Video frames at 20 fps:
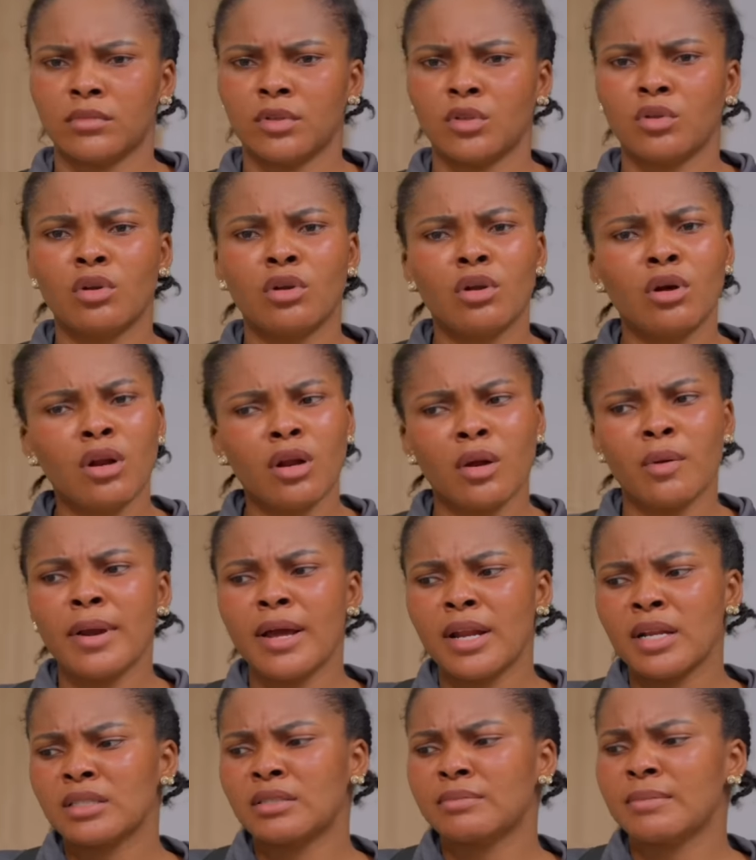No, no, the
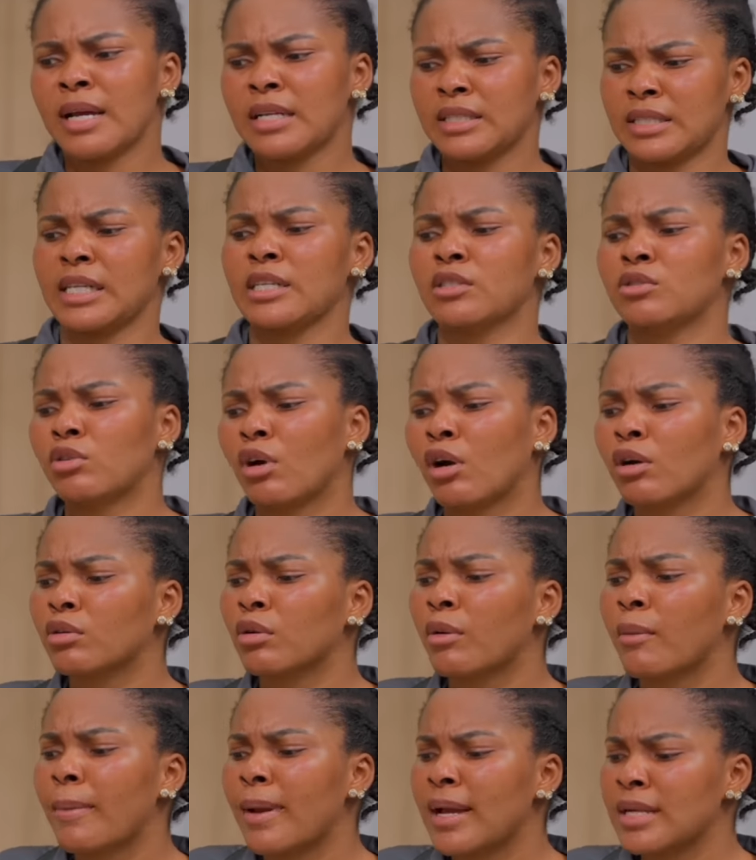way this man take talk
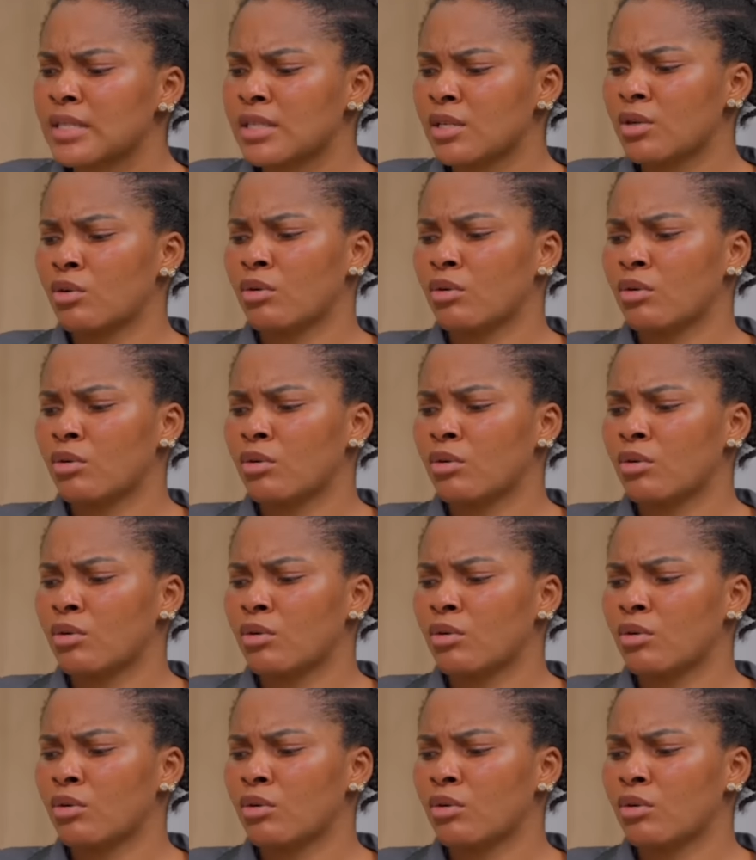to person, you